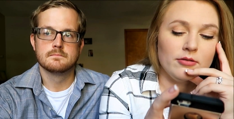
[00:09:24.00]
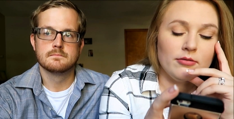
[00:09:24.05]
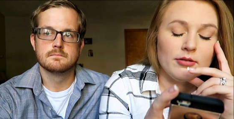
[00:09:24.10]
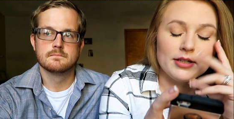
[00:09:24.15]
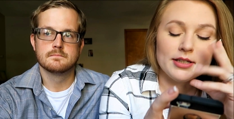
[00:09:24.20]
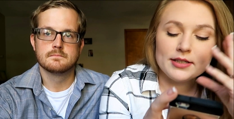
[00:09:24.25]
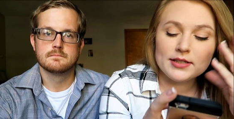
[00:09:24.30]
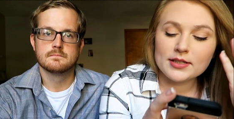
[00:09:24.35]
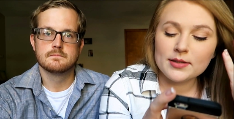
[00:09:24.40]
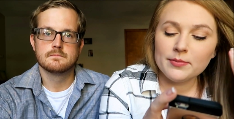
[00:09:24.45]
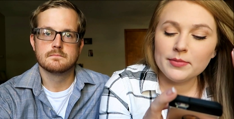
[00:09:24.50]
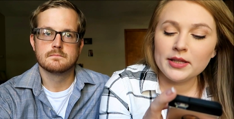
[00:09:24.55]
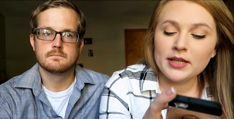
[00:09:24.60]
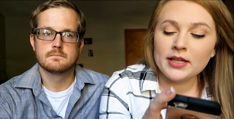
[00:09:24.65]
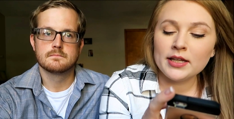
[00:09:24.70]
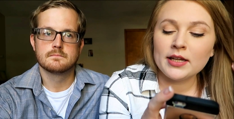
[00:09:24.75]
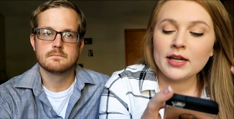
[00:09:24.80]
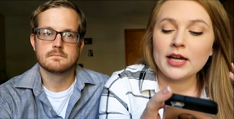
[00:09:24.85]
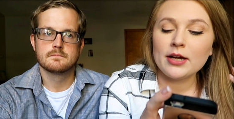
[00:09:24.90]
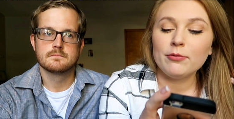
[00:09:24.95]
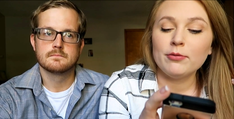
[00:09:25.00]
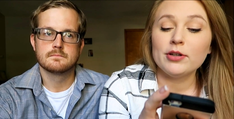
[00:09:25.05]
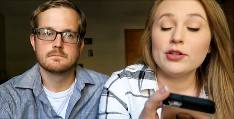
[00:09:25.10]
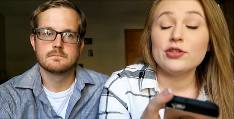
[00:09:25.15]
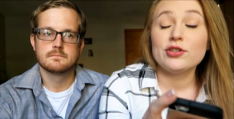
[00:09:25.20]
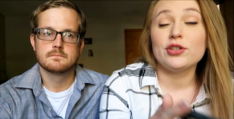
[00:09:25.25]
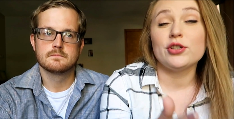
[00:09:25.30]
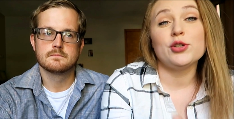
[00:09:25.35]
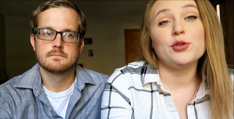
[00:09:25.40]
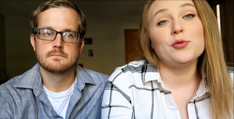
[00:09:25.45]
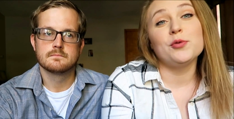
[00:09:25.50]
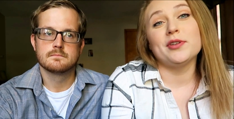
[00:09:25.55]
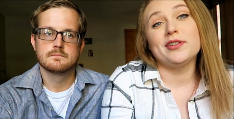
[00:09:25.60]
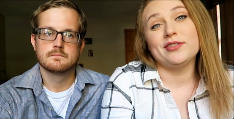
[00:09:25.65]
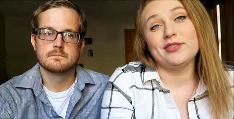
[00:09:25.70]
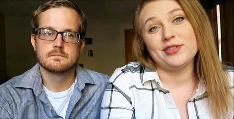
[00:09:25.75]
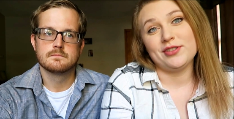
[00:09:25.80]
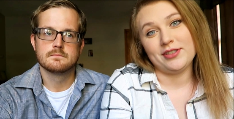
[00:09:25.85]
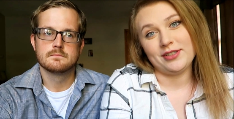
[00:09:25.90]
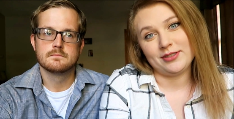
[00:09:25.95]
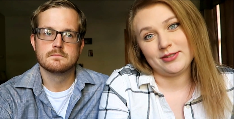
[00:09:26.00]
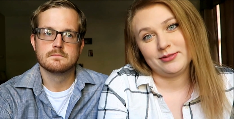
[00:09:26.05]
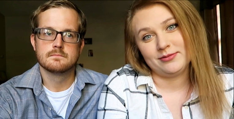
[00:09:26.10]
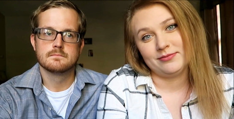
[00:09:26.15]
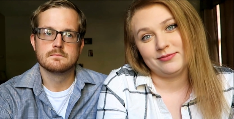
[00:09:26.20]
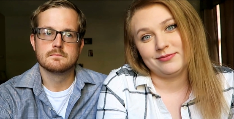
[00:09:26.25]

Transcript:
Speaker 1: What is something I wish you wouldn't do?